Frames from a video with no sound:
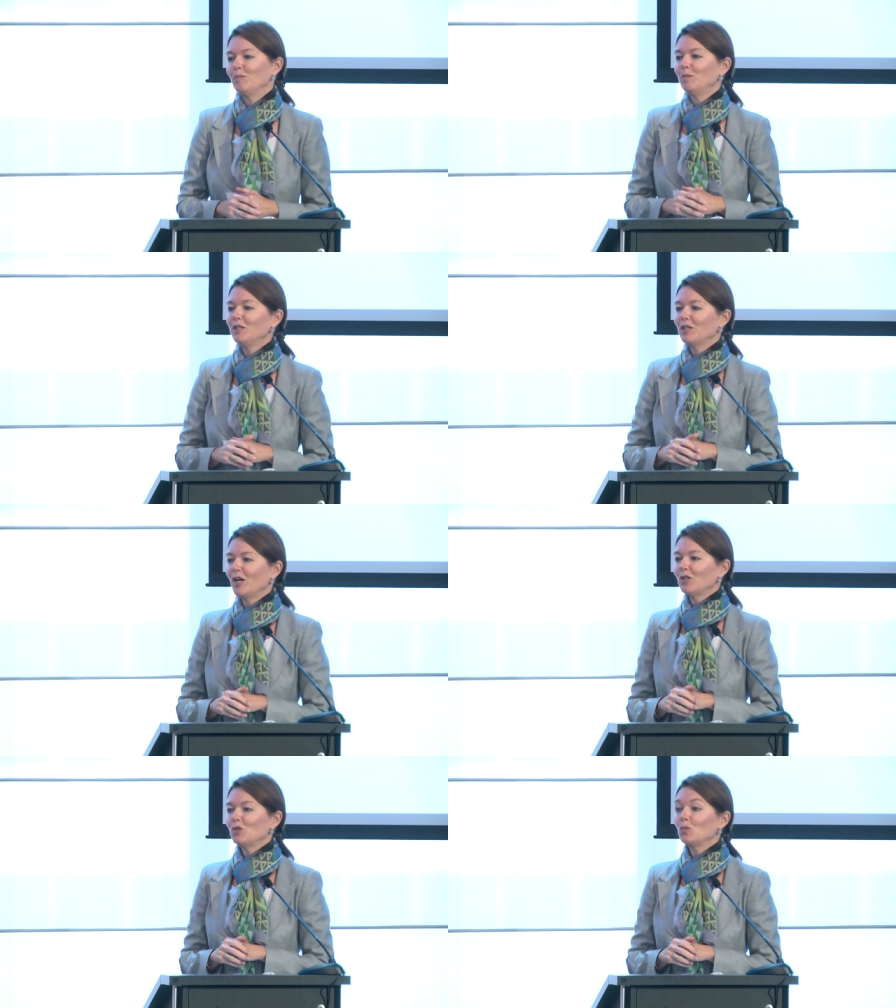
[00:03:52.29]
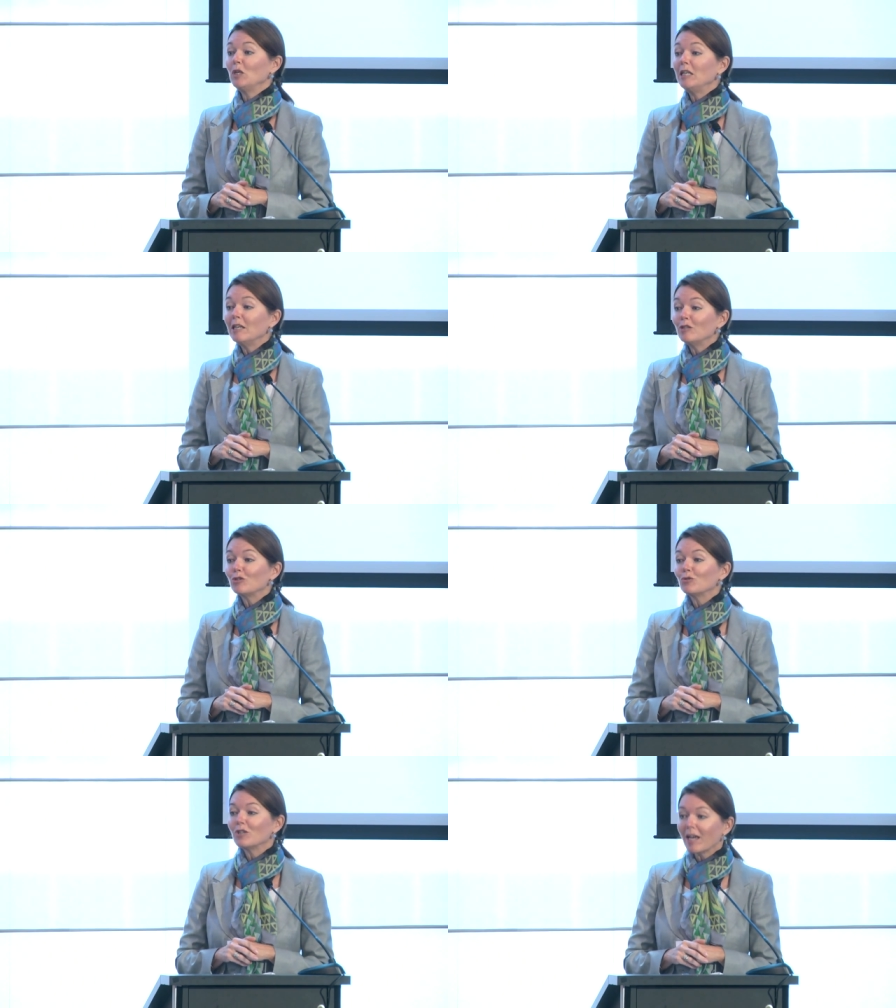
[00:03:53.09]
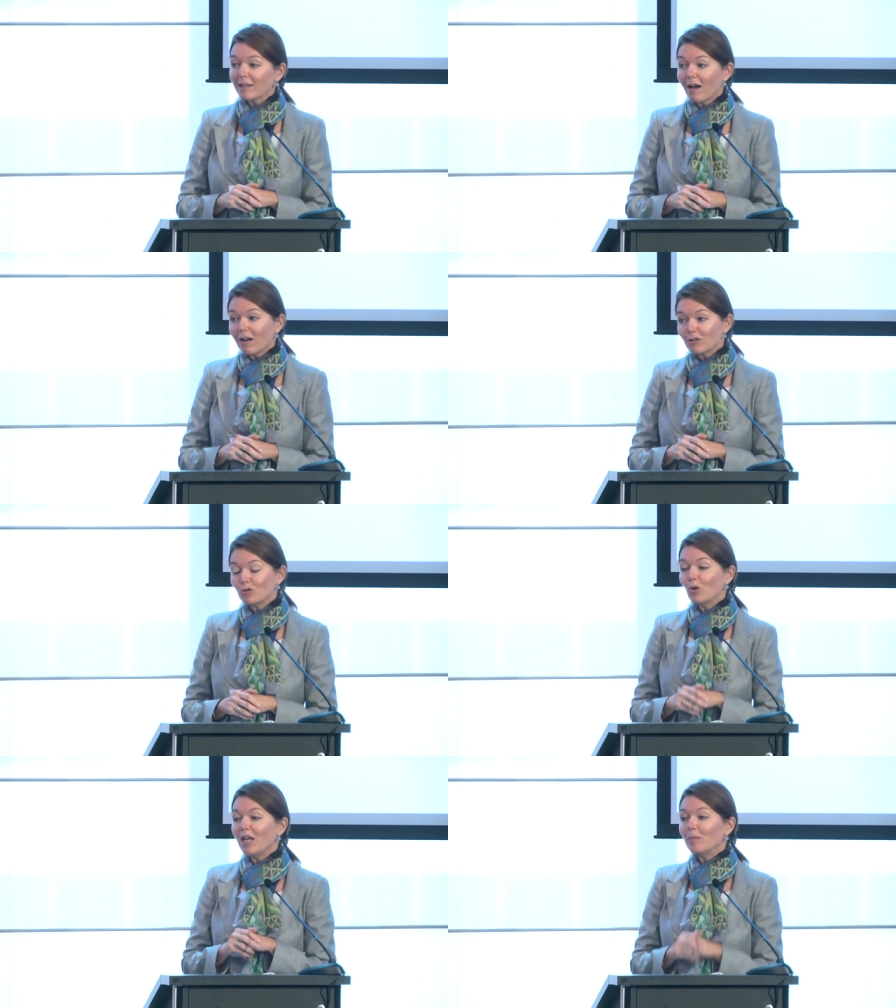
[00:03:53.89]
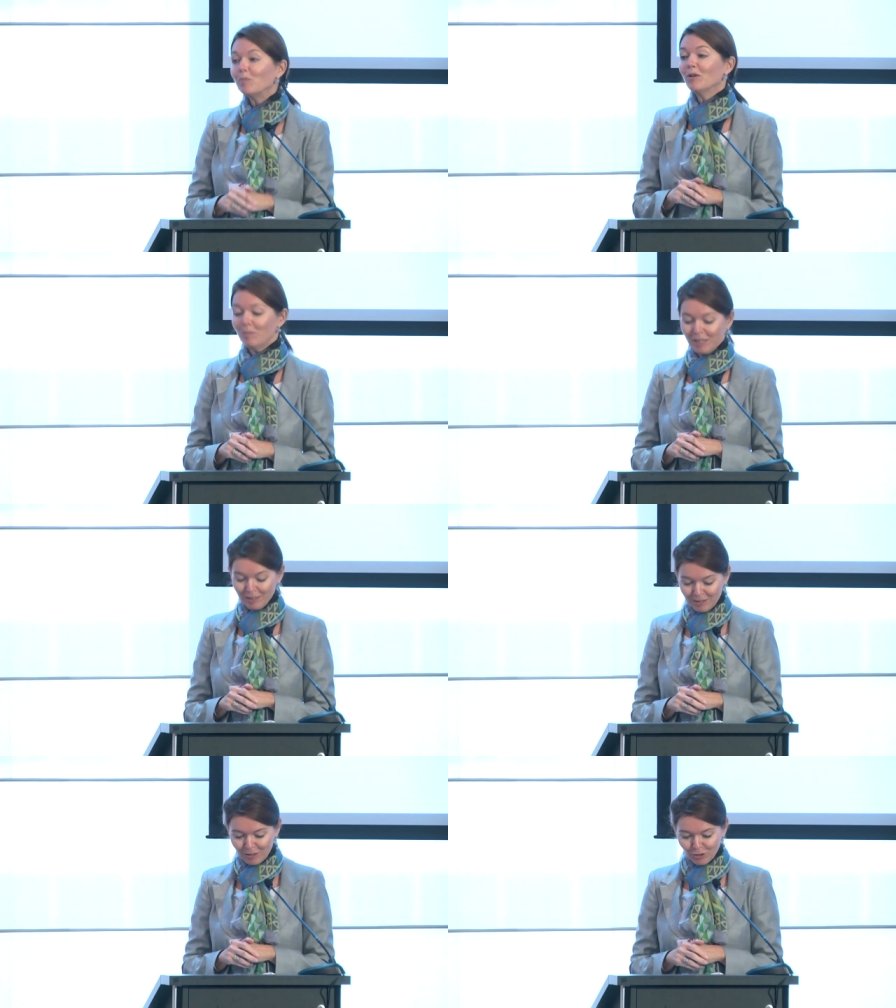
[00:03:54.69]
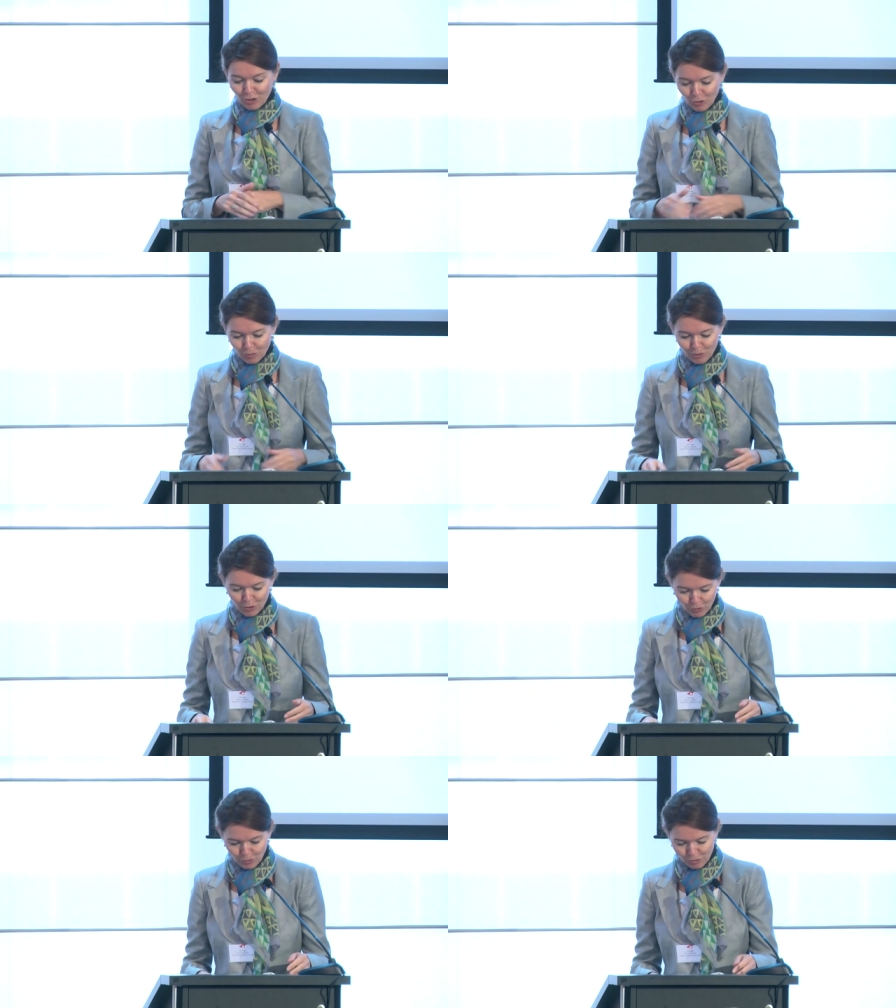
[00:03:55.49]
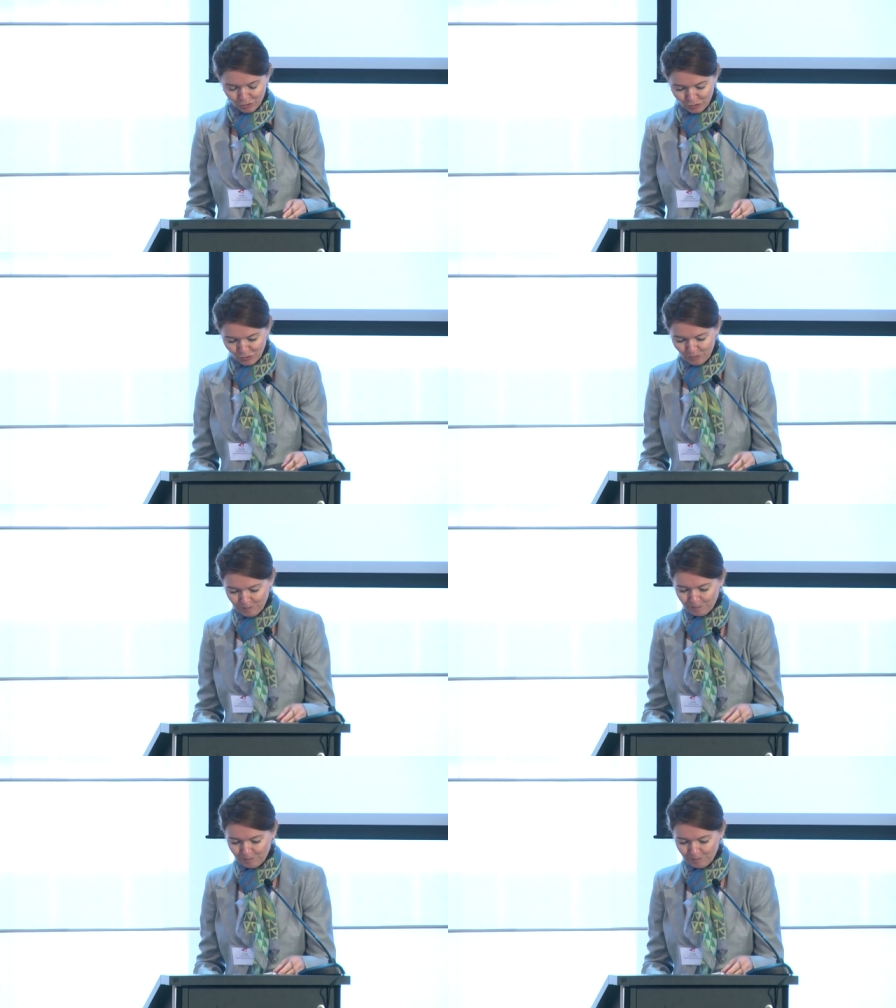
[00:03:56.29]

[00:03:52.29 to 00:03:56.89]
because we need together to implement the global goals.